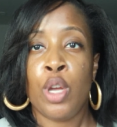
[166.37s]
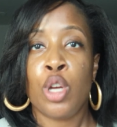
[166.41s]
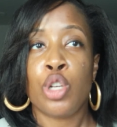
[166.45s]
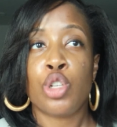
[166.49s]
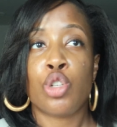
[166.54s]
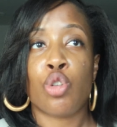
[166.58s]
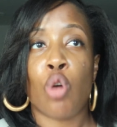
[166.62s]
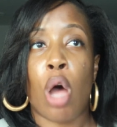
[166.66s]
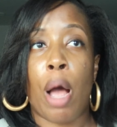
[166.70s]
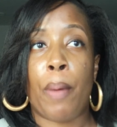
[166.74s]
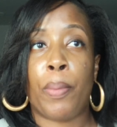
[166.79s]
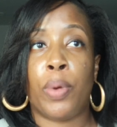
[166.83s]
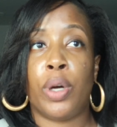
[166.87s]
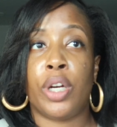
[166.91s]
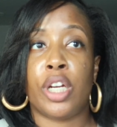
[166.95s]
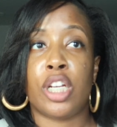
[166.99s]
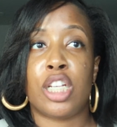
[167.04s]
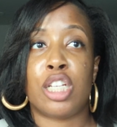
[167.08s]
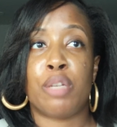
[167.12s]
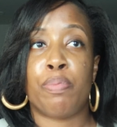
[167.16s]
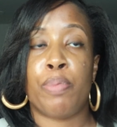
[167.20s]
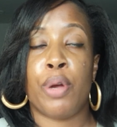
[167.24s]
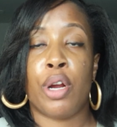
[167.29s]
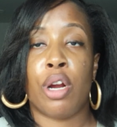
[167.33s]
So I'm going to
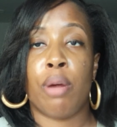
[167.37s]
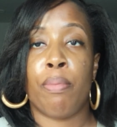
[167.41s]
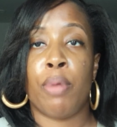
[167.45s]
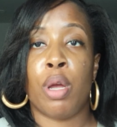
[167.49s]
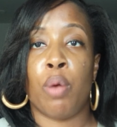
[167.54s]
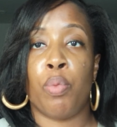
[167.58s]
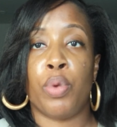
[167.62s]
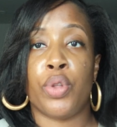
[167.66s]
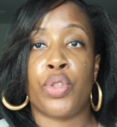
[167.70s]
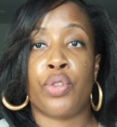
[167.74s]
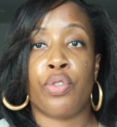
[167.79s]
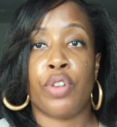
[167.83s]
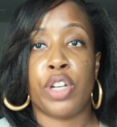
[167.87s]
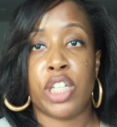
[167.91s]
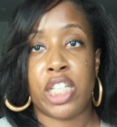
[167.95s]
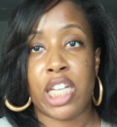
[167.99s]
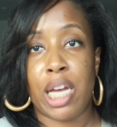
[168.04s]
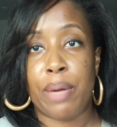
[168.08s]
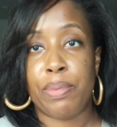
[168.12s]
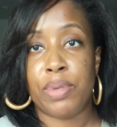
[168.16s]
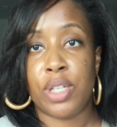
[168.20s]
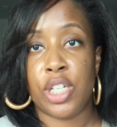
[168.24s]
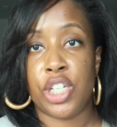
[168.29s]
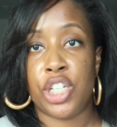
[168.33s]
experiment with 3
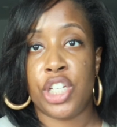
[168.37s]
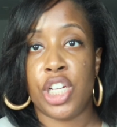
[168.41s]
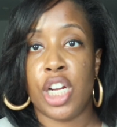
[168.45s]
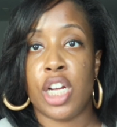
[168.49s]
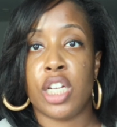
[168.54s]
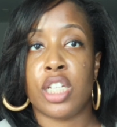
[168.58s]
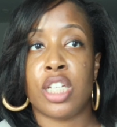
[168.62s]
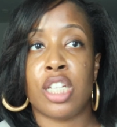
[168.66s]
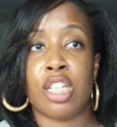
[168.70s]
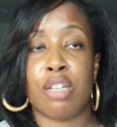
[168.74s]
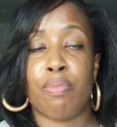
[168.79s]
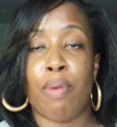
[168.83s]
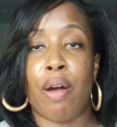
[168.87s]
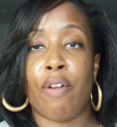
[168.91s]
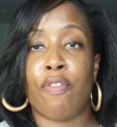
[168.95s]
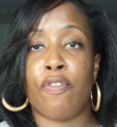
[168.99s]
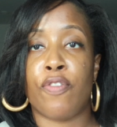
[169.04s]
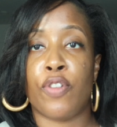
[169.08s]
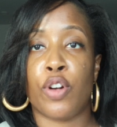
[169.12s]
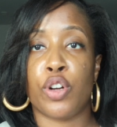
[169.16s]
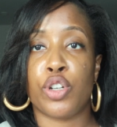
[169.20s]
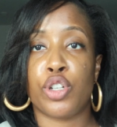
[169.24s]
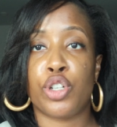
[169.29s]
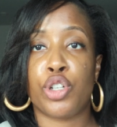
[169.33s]
times this year since my
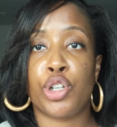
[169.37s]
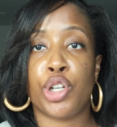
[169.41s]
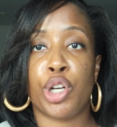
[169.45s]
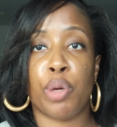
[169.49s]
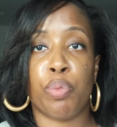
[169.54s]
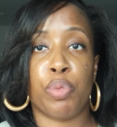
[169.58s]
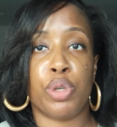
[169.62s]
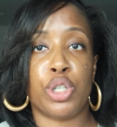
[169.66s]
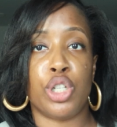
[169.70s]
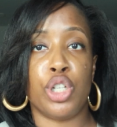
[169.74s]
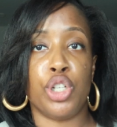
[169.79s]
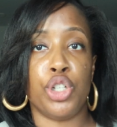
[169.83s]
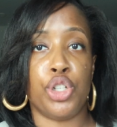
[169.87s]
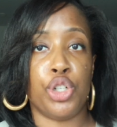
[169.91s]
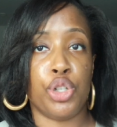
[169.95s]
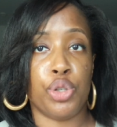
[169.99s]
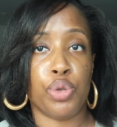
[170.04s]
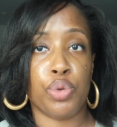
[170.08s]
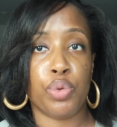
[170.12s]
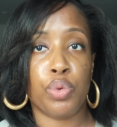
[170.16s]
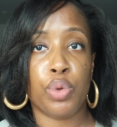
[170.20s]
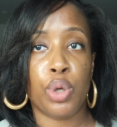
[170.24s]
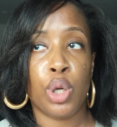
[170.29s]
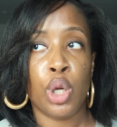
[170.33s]
first trim was in
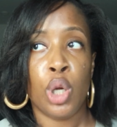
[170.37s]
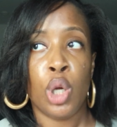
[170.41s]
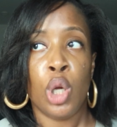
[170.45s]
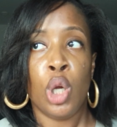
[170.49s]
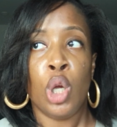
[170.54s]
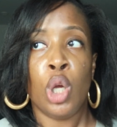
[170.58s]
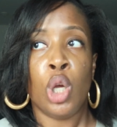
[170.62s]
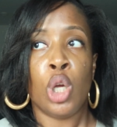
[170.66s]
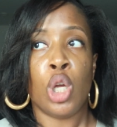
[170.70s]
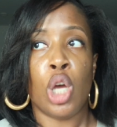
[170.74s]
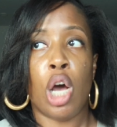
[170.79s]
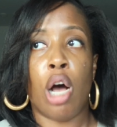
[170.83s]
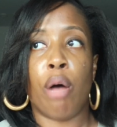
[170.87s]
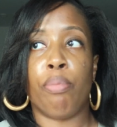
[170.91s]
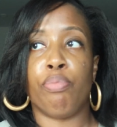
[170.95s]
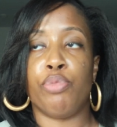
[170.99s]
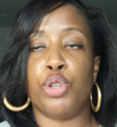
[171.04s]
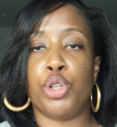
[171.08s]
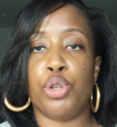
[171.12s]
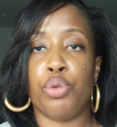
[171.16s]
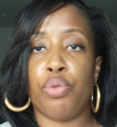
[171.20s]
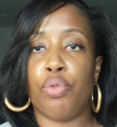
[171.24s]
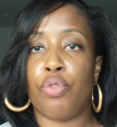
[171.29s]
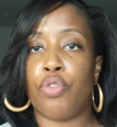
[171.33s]
June
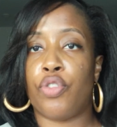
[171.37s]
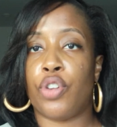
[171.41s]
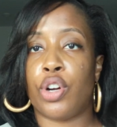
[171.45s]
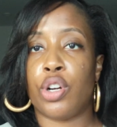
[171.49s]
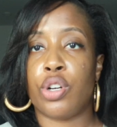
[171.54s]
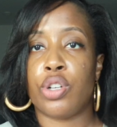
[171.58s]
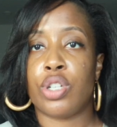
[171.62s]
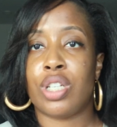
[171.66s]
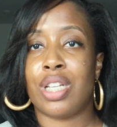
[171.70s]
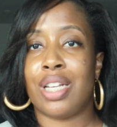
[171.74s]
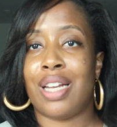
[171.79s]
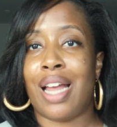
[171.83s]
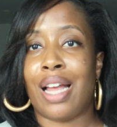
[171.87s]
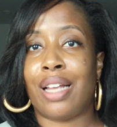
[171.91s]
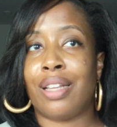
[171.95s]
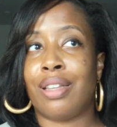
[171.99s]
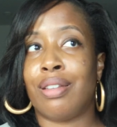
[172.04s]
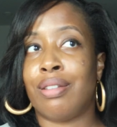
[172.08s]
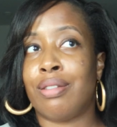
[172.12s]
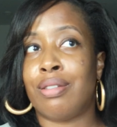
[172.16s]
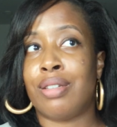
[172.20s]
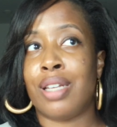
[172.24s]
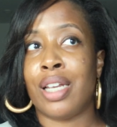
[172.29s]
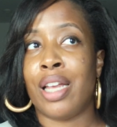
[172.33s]
1st, and
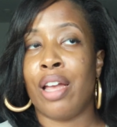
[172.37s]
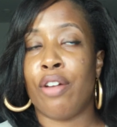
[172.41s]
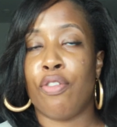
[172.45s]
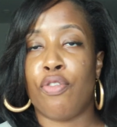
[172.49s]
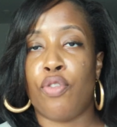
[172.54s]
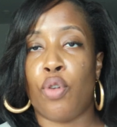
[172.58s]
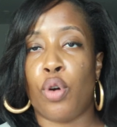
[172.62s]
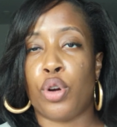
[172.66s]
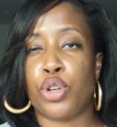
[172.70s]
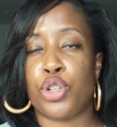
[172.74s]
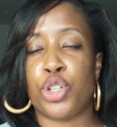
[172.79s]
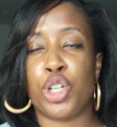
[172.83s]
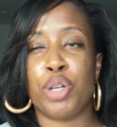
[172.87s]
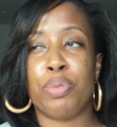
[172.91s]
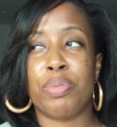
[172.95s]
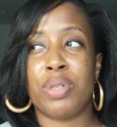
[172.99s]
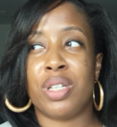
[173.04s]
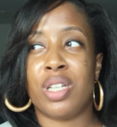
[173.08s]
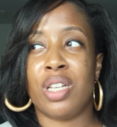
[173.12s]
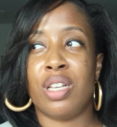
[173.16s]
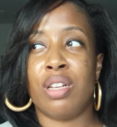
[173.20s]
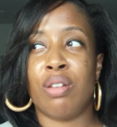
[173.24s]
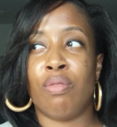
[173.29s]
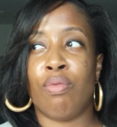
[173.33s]
to get 4
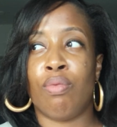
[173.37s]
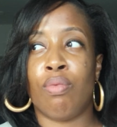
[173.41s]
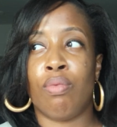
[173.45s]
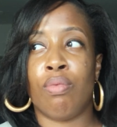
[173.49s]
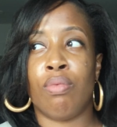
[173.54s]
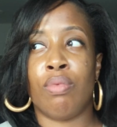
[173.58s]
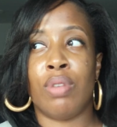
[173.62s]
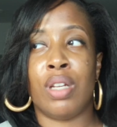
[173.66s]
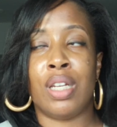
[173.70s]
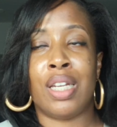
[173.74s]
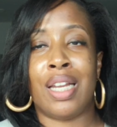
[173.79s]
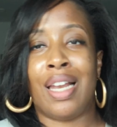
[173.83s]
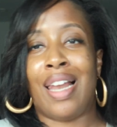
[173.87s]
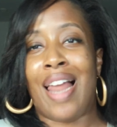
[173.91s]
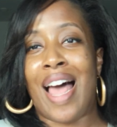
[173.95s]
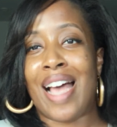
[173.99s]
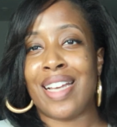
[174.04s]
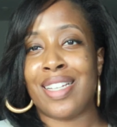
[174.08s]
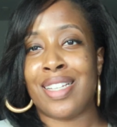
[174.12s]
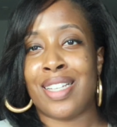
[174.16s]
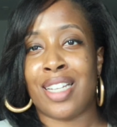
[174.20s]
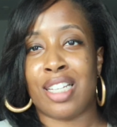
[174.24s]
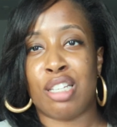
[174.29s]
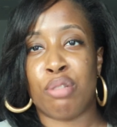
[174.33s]
trims in the
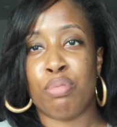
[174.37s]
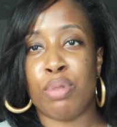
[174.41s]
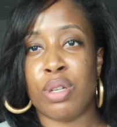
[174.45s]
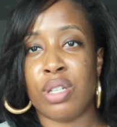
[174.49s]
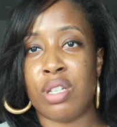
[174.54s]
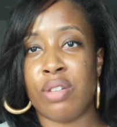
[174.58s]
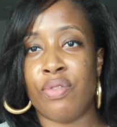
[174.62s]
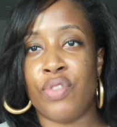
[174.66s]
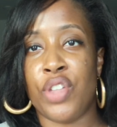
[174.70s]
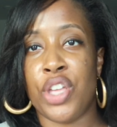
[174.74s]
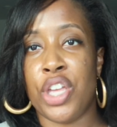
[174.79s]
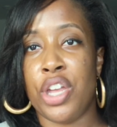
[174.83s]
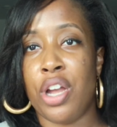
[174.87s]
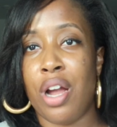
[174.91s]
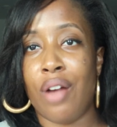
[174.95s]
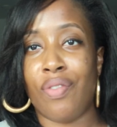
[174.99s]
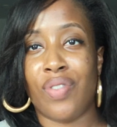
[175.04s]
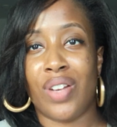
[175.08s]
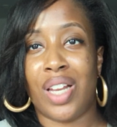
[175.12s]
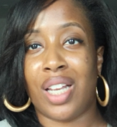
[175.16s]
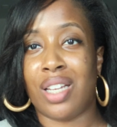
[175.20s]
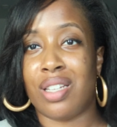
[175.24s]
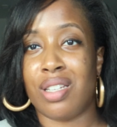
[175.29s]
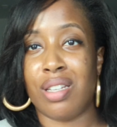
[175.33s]
last 6 months of the year, I
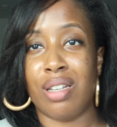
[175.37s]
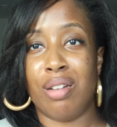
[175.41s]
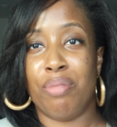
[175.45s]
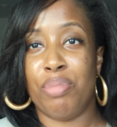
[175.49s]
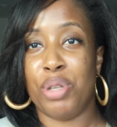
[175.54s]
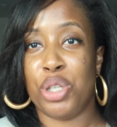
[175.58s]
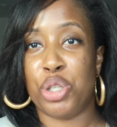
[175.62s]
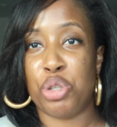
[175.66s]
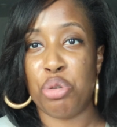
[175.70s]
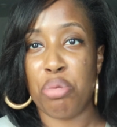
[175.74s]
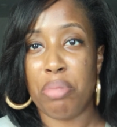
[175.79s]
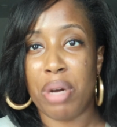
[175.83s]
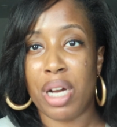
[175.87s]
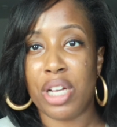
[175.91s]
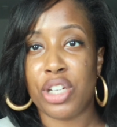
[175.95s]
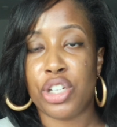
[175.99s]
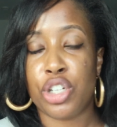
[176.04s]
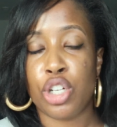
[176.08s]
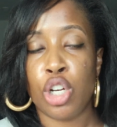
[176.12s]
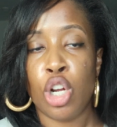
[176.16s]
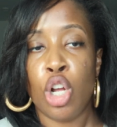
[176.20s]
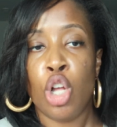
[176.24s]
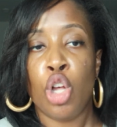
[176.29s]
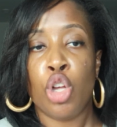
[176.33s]
feel like it's going to be too
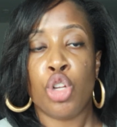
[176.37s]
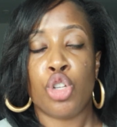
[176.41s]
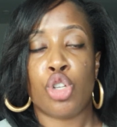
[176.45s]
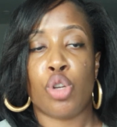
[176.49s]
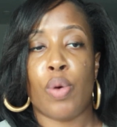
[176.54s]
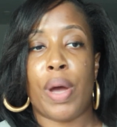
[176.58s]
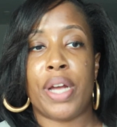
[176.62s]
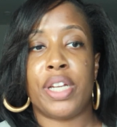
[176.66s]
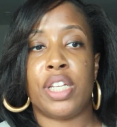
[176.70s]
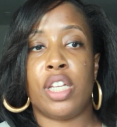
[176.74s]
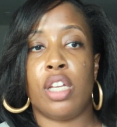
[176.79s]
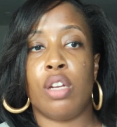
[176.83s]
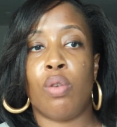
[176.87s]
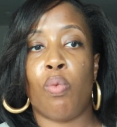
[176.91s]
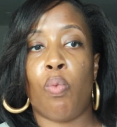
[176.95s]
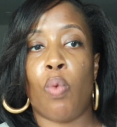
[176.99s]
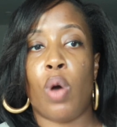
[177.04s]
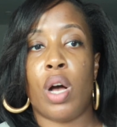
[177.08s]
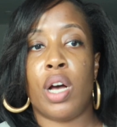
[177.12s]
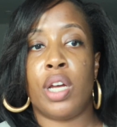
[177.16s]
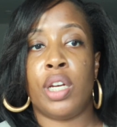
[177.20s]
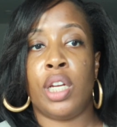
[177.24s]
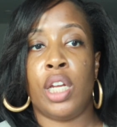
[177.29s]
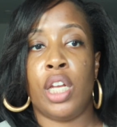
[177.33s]
much. So I did
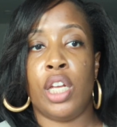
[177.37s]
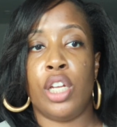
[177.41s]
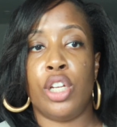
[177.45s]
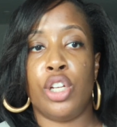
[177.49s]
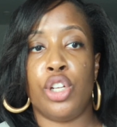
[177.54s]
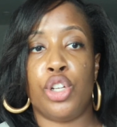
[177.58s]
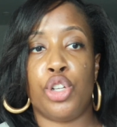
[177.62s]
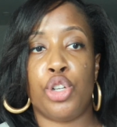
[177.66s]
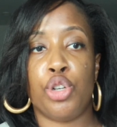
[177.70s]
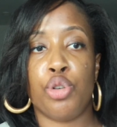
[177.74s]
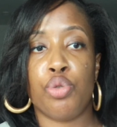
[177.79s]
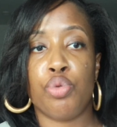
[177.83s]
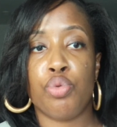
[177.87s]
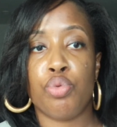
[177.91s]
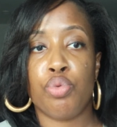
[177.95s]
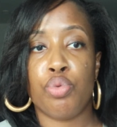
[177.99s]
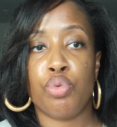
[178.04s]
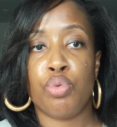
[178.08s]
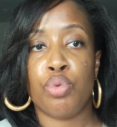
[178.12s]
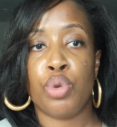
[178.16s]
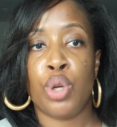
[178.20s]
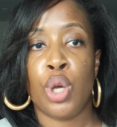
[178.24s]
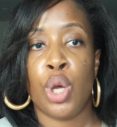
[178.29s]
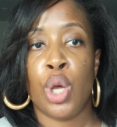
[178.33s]
one in
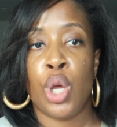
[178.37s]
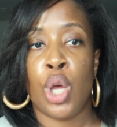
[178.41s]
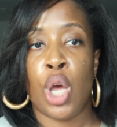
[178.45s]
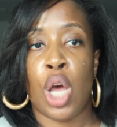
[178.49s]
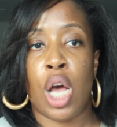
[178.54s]
June.